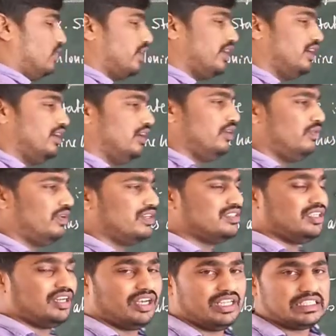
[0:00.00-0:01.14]
Okay, what is
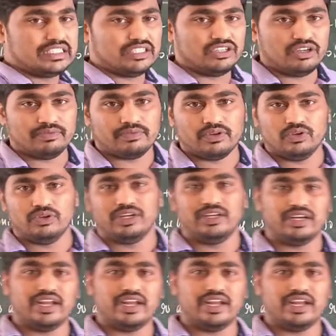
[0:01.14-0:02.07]
the reason of chlorine